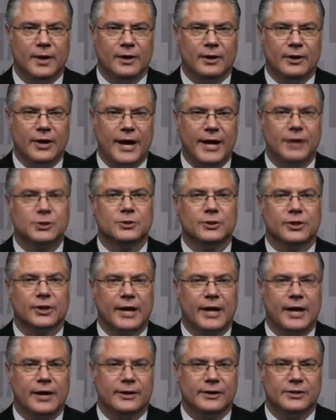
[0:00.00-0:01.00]
international
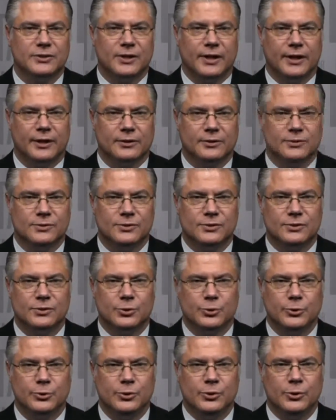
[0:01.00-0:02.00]
accounting standards
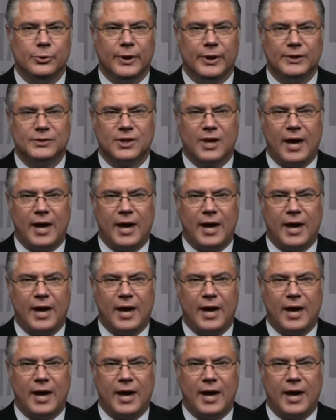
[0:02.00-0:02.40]
to U.S.